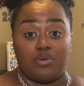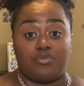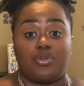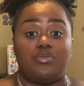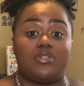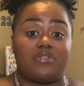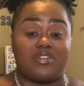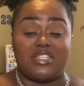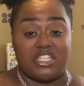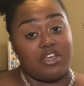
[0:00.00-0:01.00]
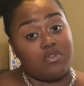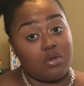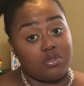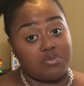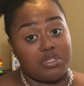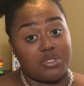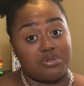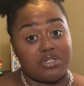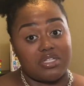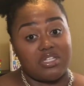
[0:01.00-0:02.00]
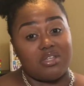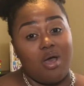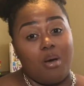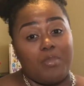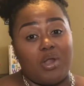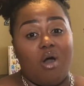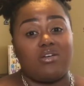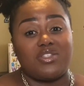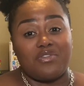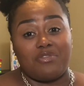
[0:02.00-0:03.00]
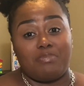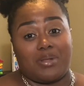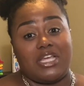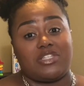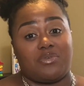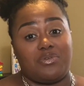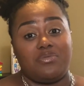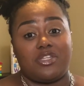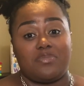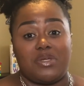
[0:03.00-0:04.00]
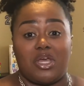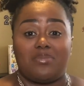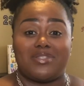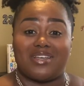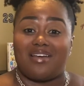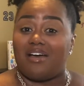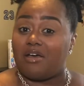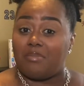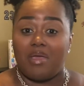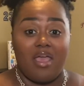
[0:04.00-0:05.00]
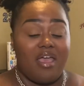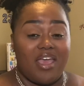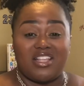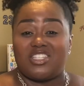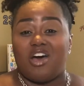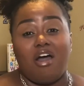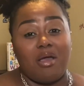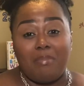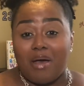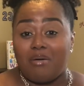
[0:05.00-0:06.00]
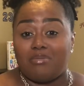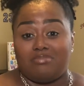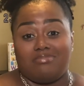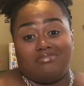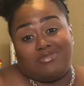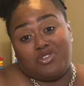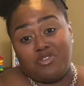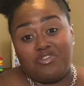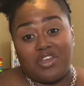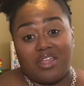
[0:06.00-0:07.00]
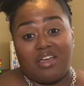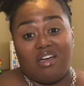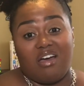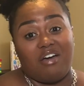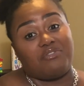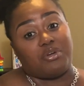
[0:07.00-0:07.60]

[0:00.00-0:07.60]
for you to receive those resources, but also a place for you to be able to come and talk about you feeling uncomfortable.